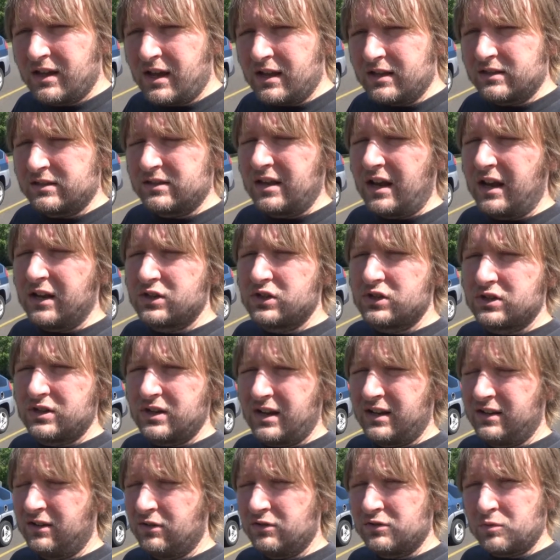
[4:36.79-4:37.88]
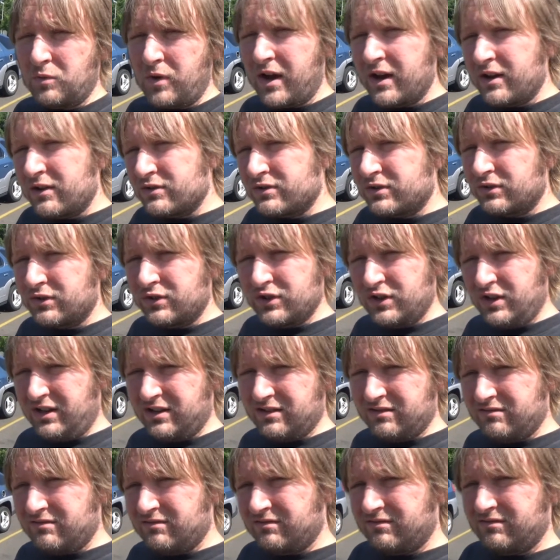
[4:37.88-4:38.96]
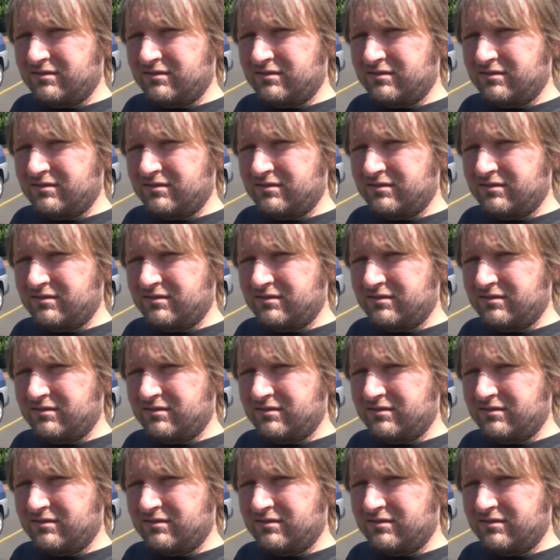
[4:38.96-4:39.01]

and such, and those wires are good.